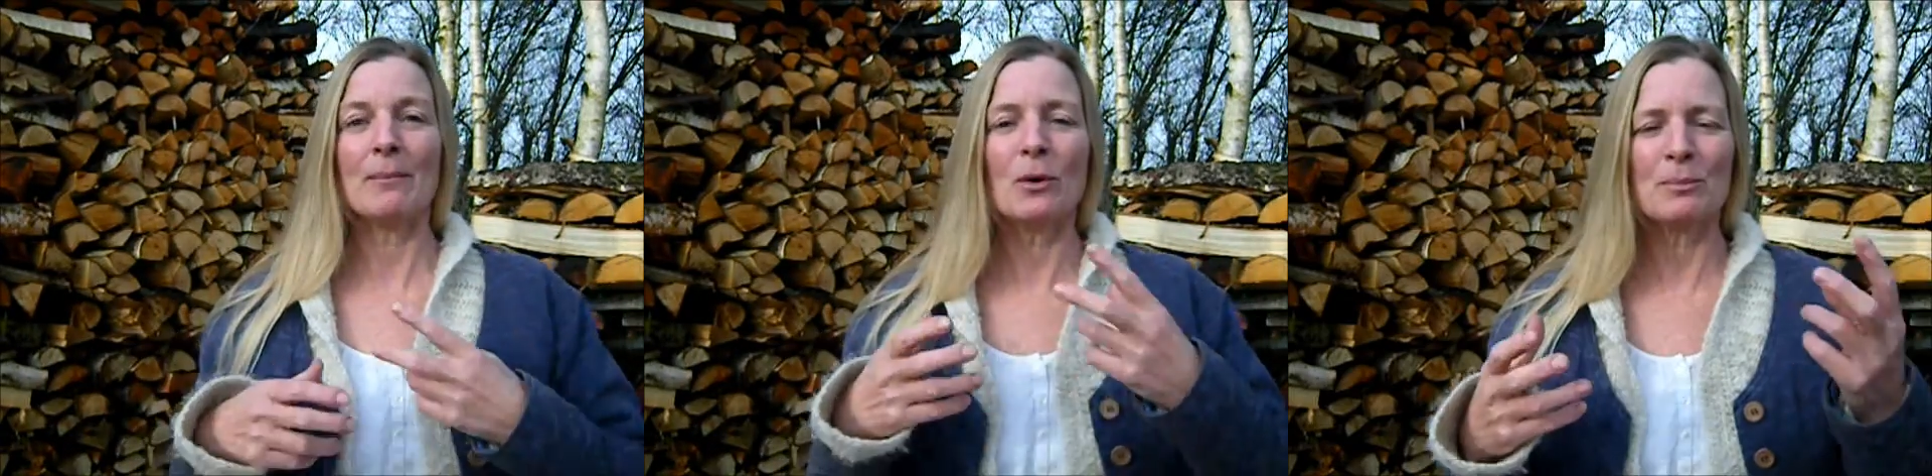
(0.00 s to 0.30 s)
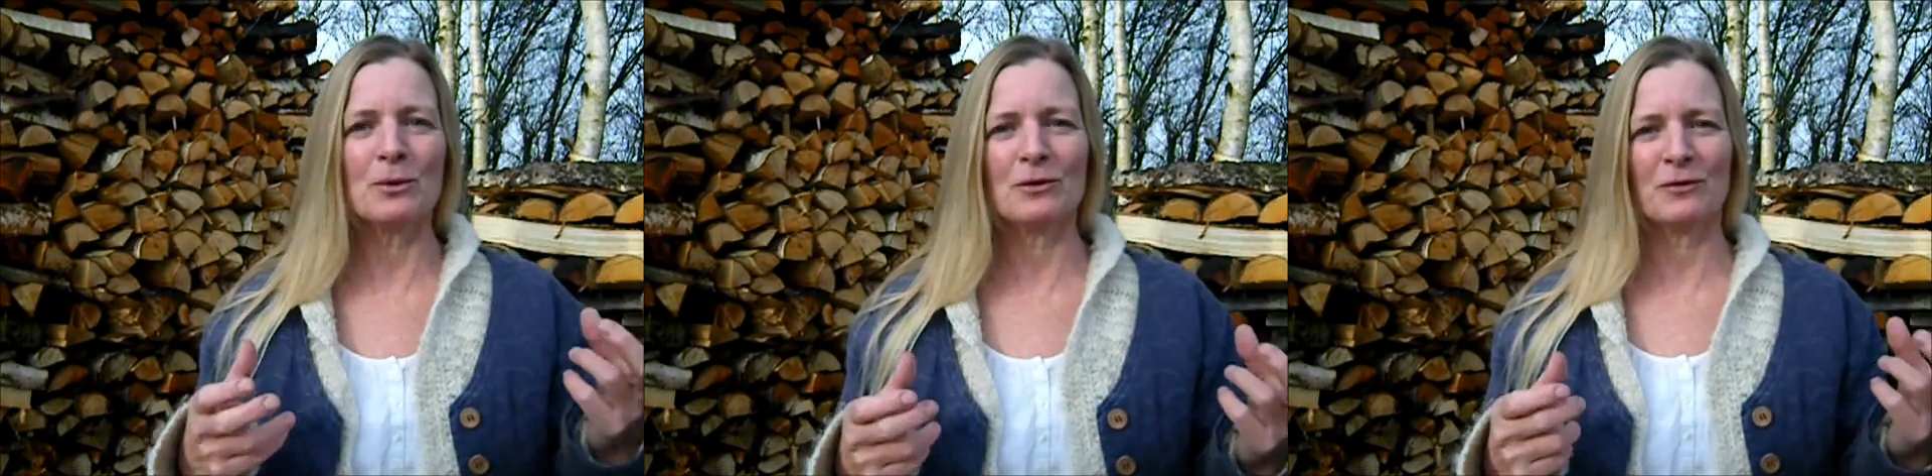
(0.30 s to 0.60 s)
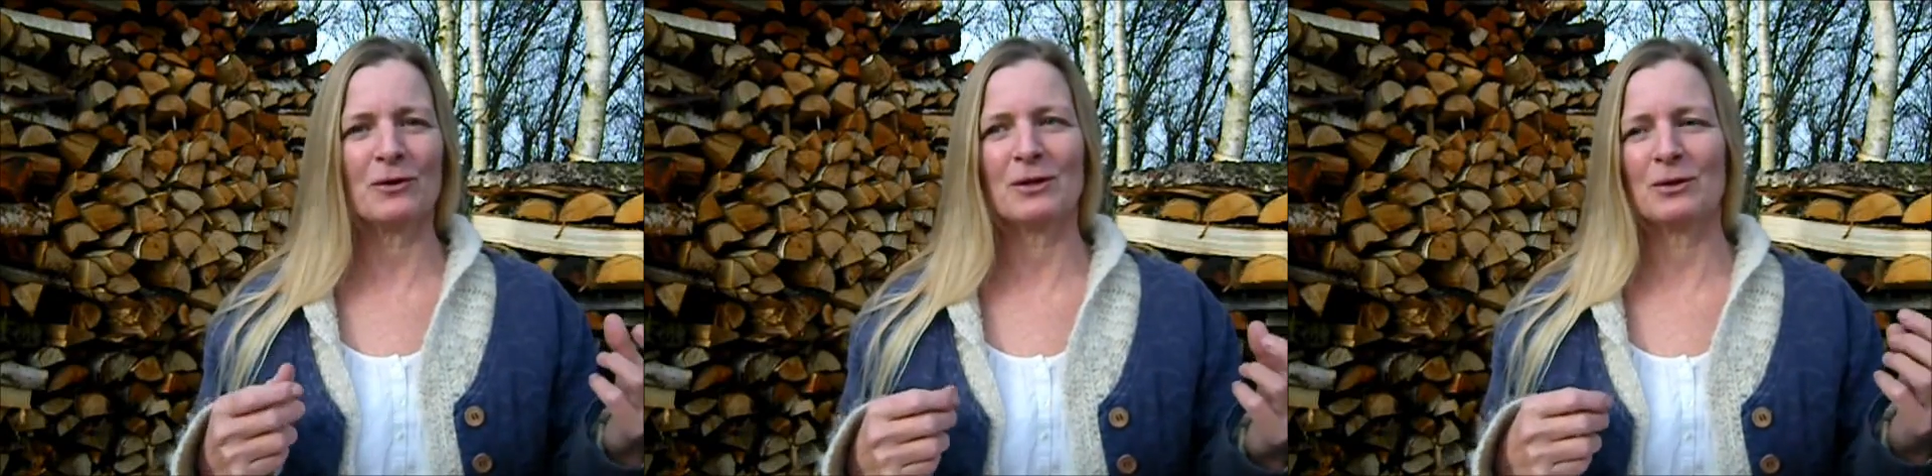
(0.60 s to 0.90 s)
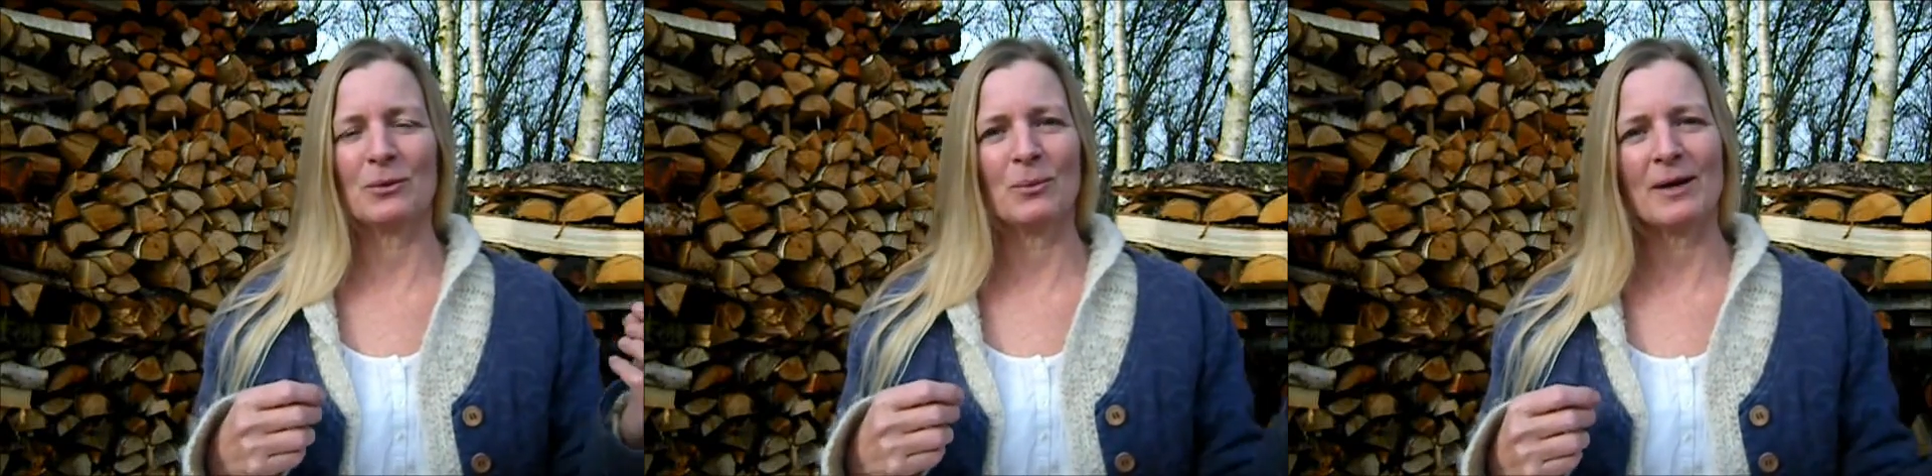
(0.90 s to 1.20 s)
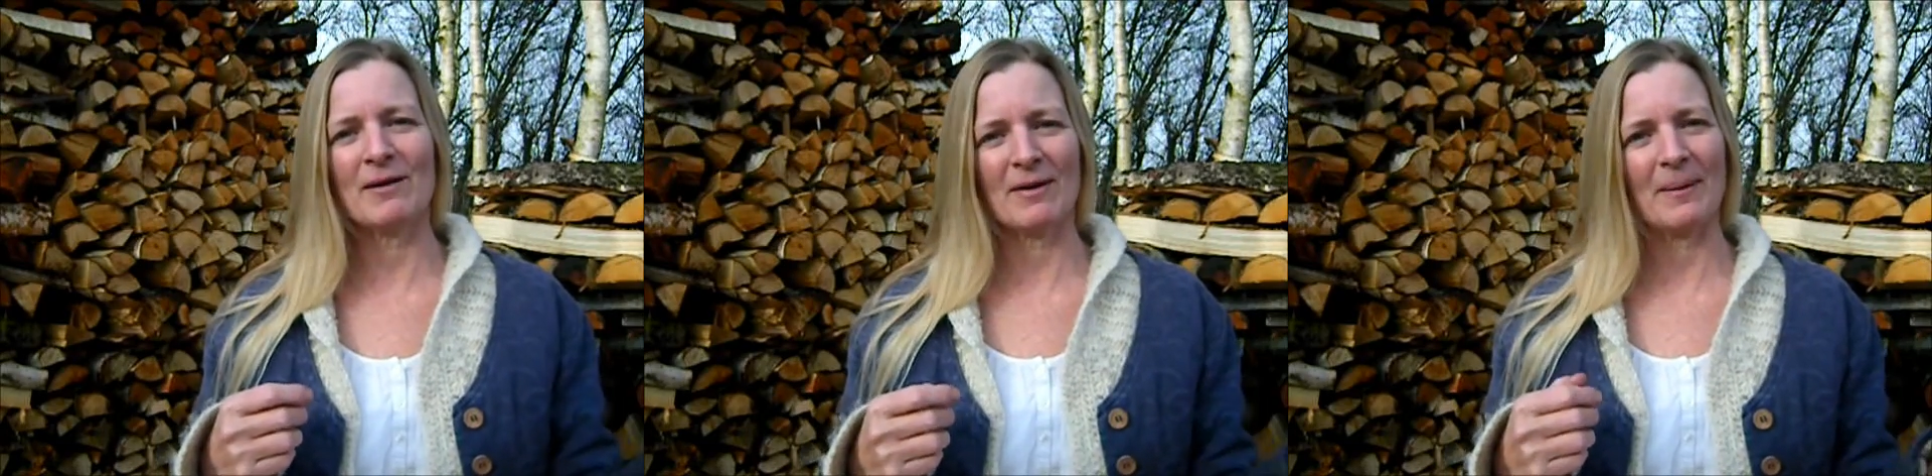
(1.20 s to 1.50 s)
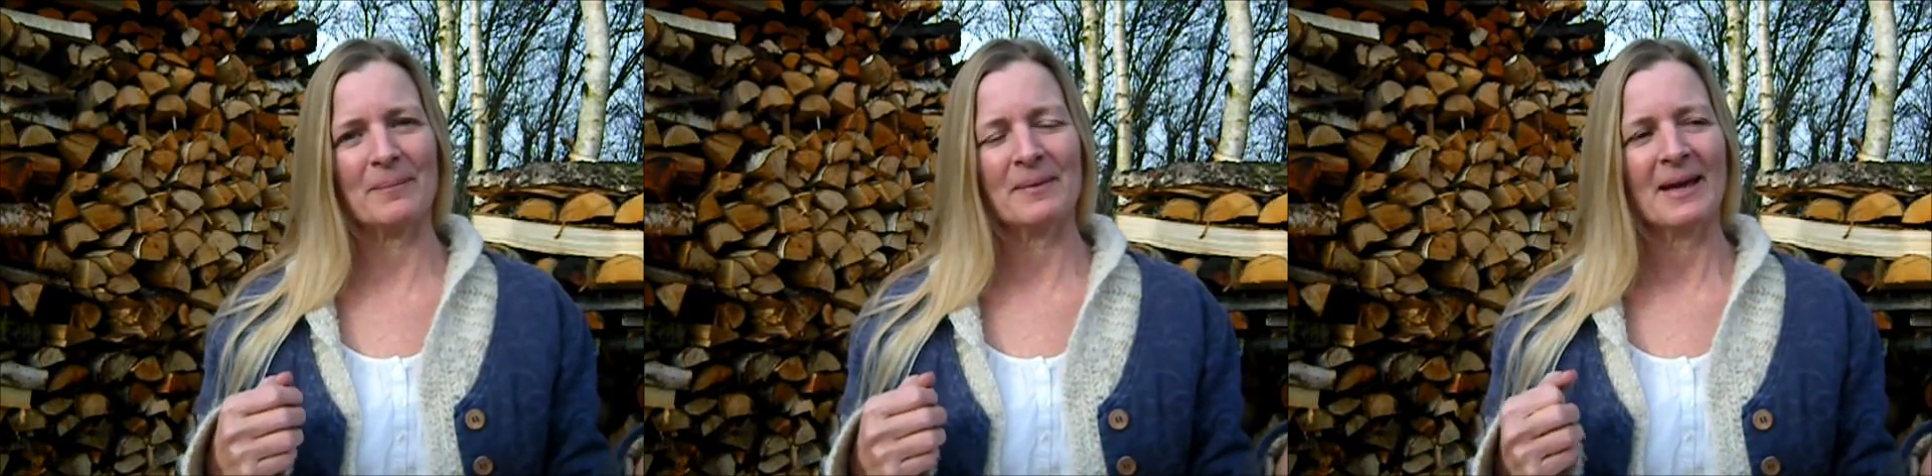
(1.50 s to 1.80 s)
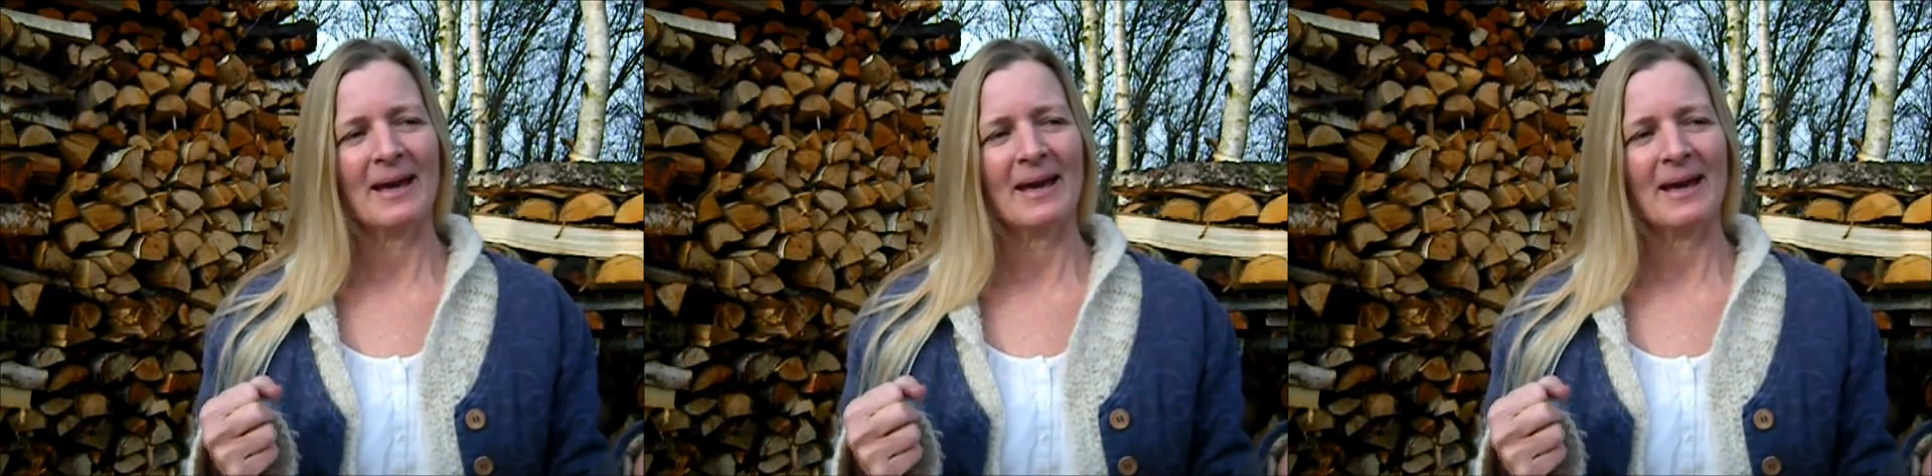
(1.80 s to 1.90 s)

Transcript: I'm more beautiful than you. Whatever.